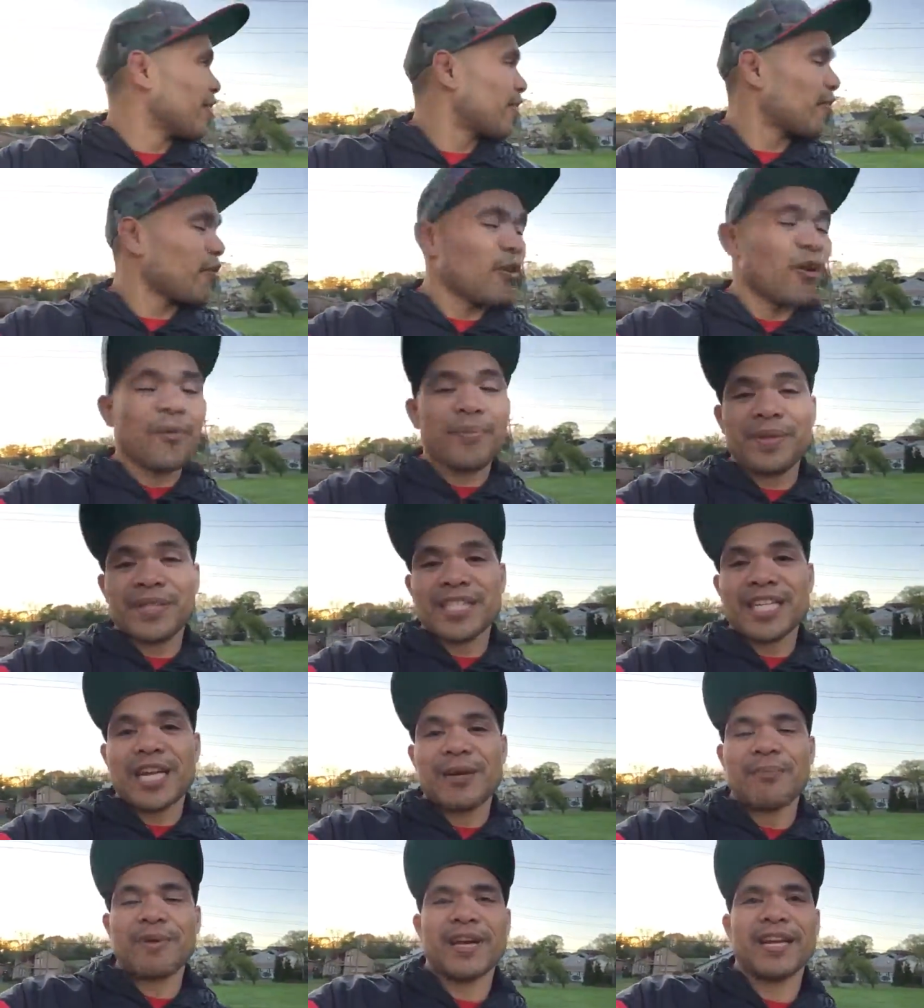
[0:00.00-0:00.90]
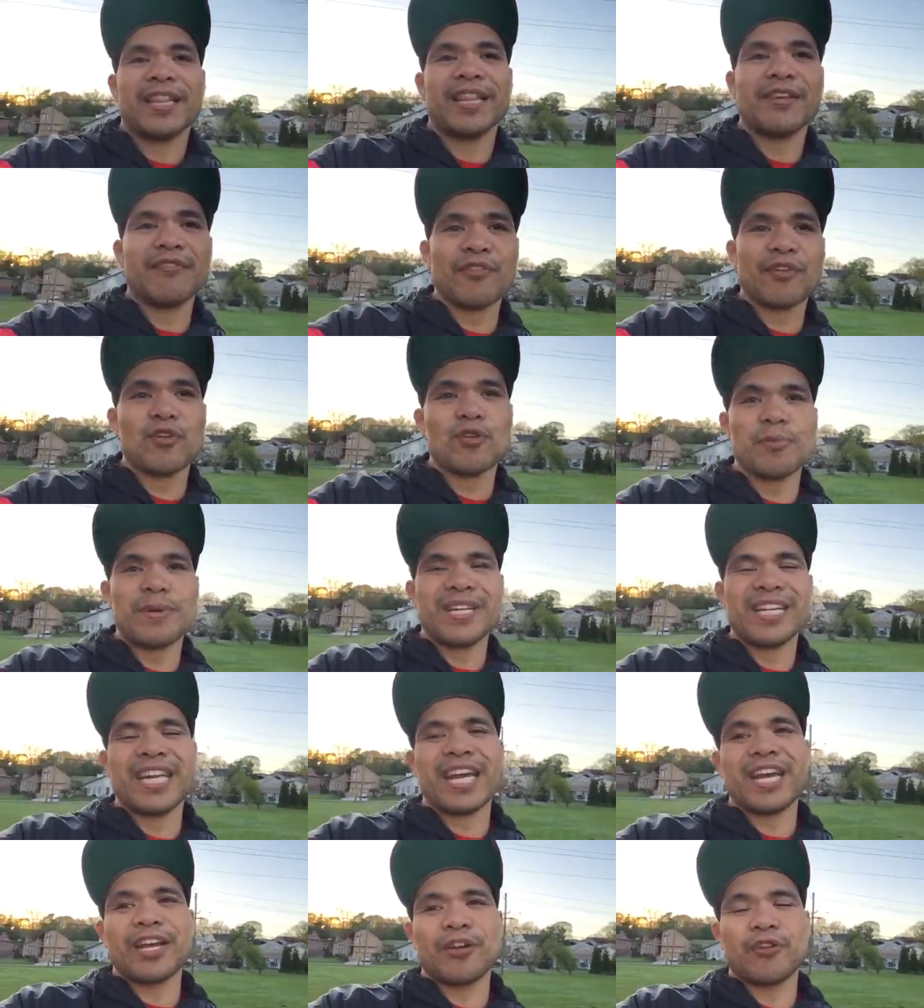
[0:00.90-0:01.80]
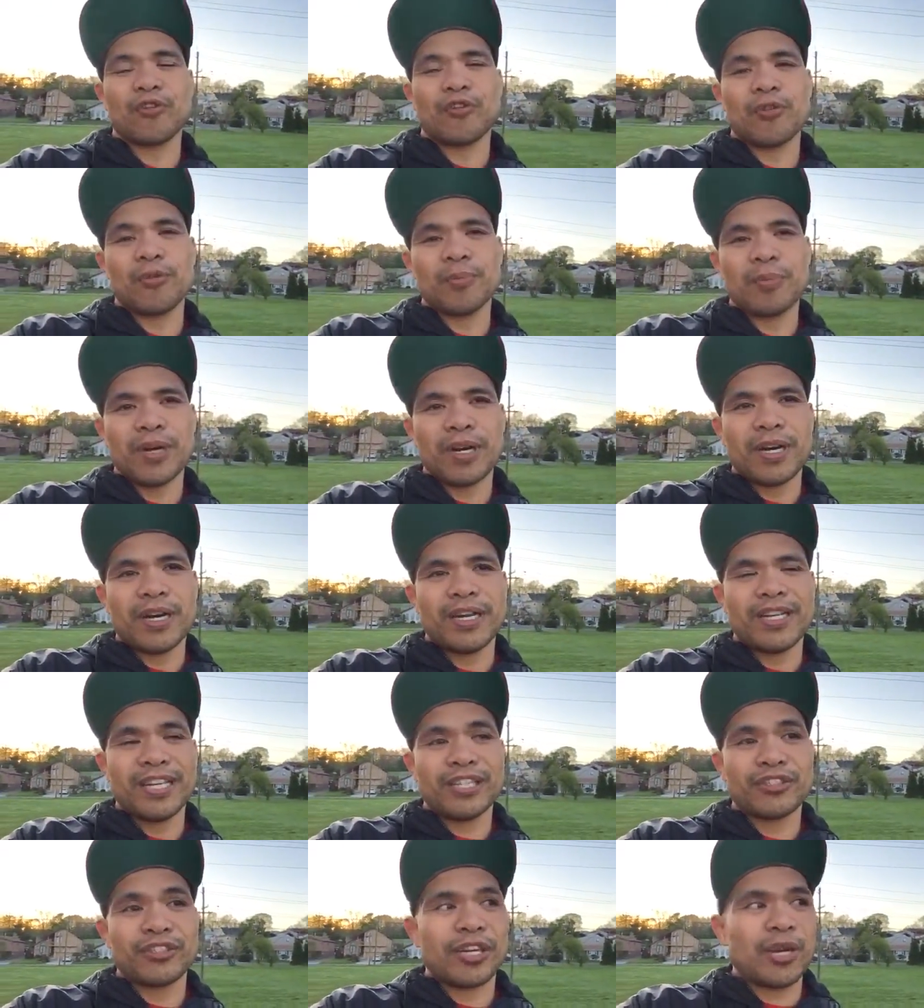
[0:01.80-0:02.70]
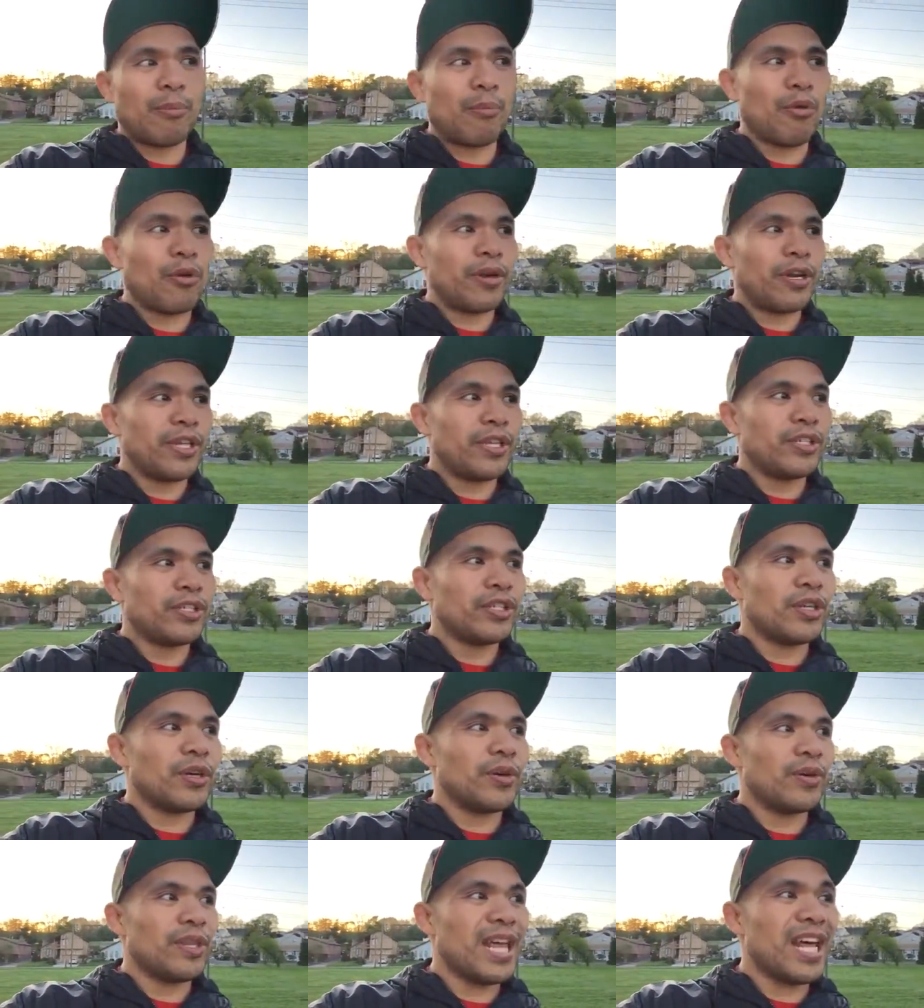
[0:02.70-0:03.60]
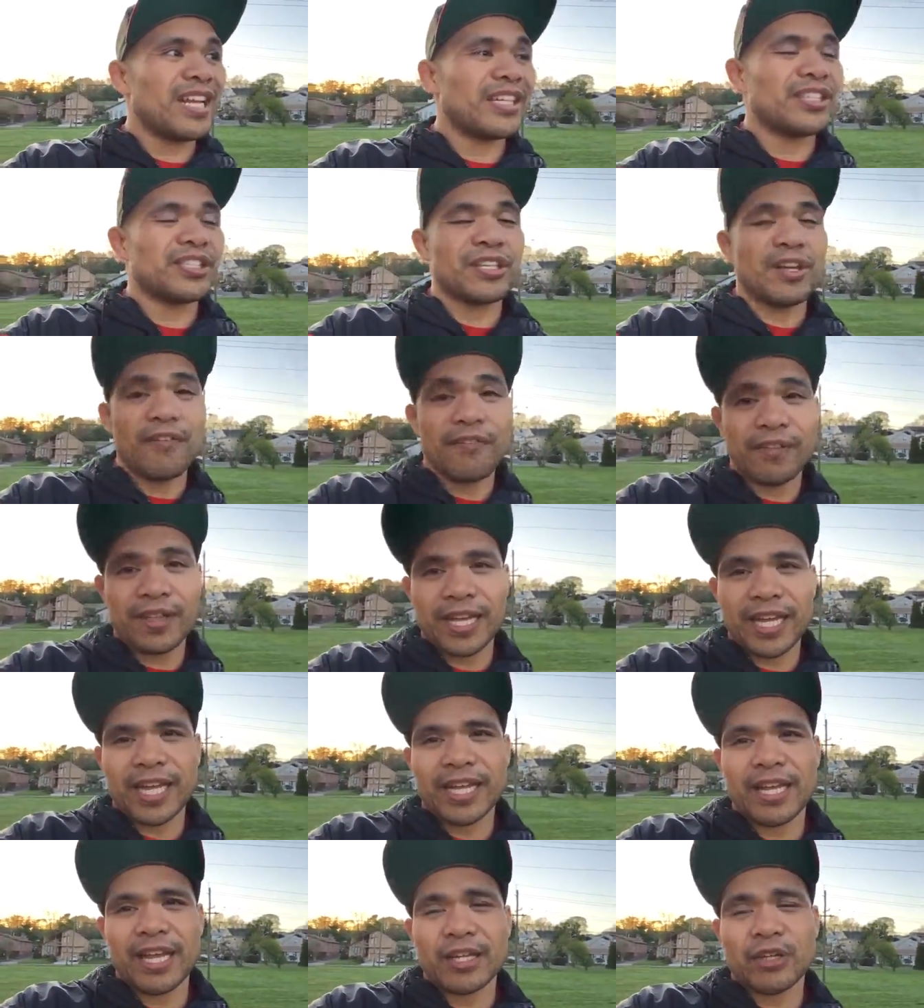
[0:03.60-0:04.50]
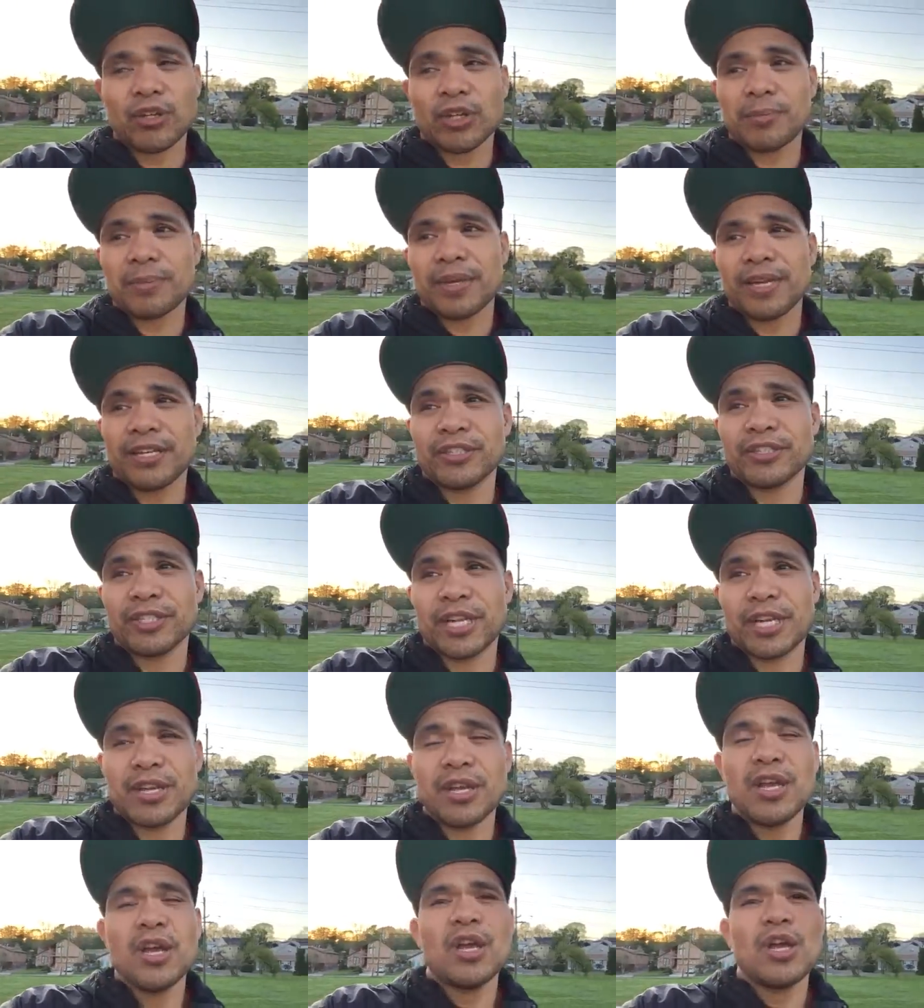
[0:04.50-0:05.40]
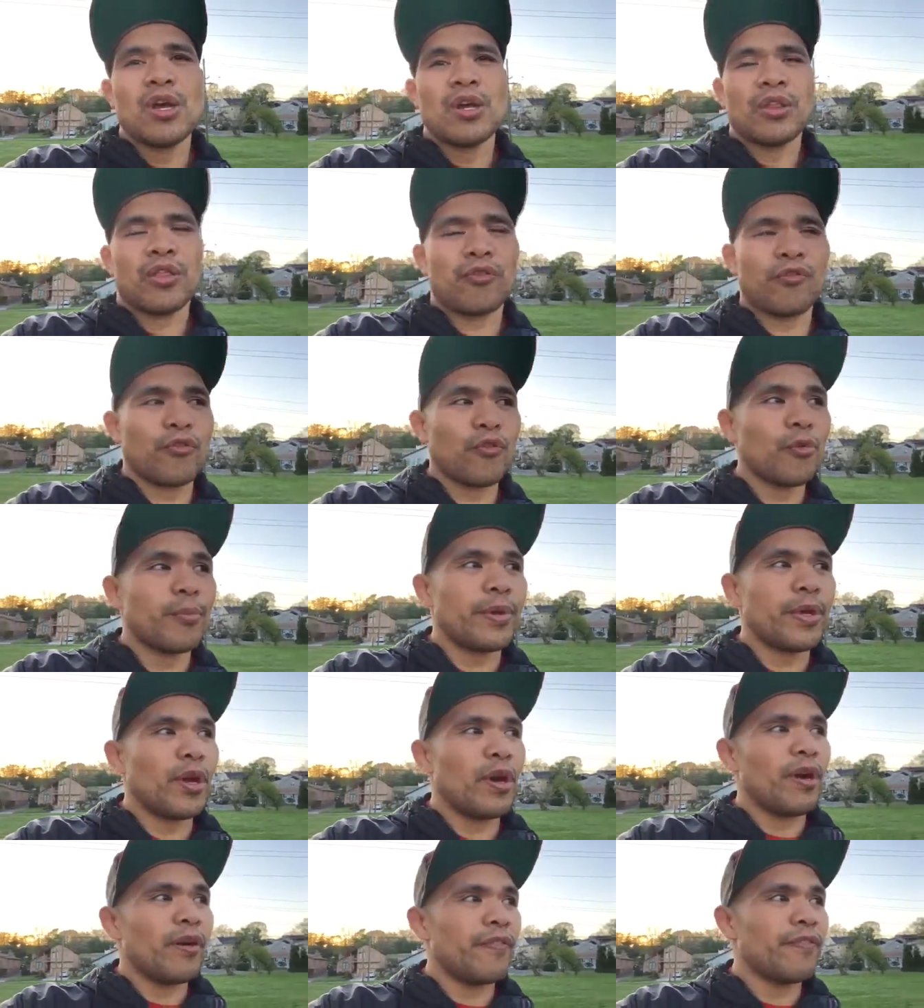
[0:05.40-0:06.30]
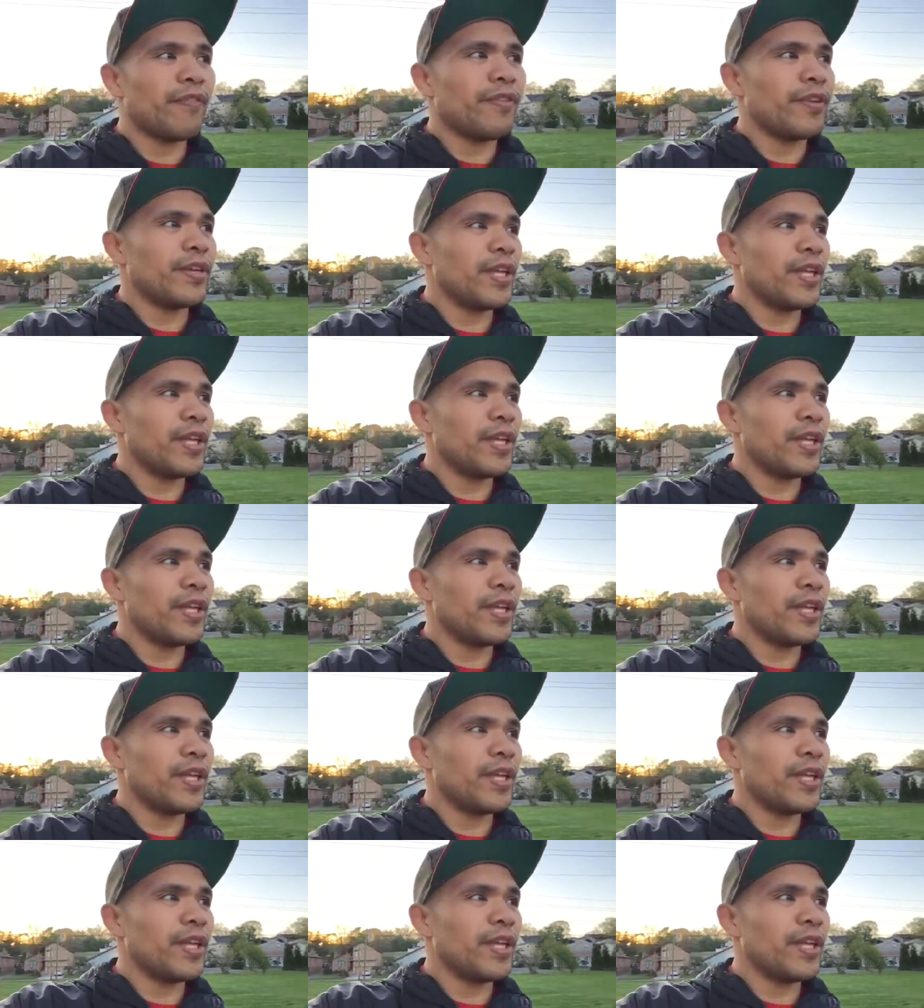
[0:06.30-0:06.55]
and throw up inside my living room and dining room uh, yesterday morning. So a lot of stuff, like I, I, talked about yesterday, threw me off.